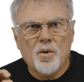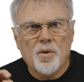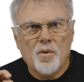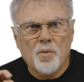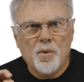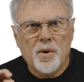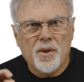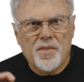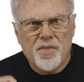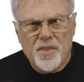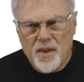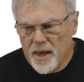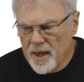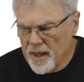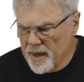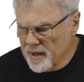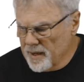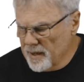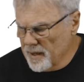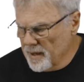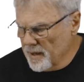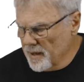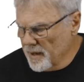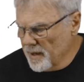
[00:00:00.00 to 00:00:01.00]
We
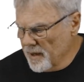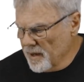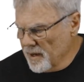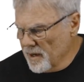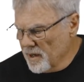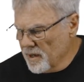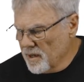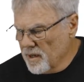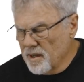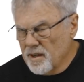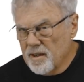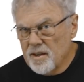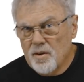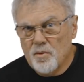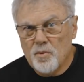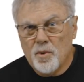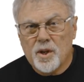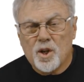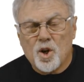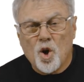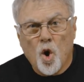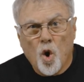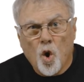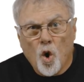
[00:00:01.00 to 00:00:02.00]
then
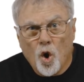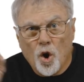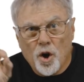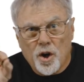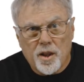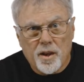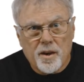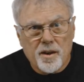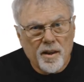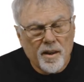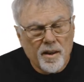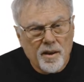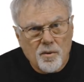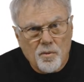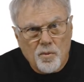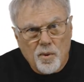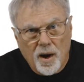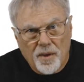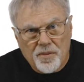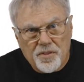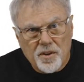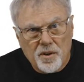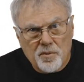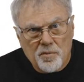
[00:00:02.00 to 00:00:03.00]
recorded
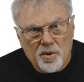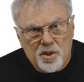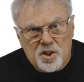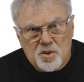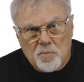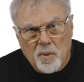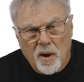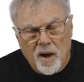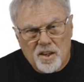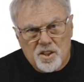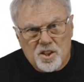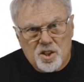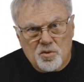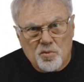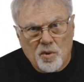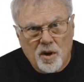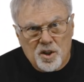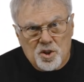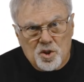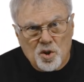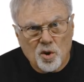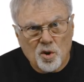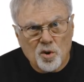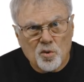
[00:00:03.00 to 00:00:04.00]
what the response
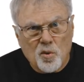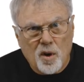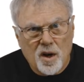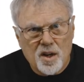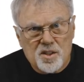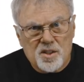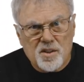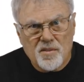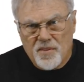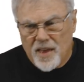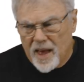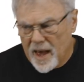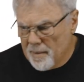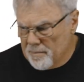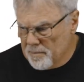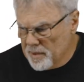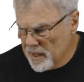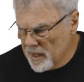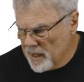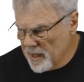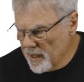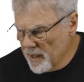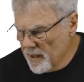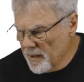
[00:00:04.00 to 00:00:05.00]
threshold was of that
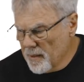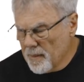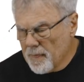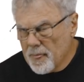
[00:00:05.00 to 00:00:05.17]
bee,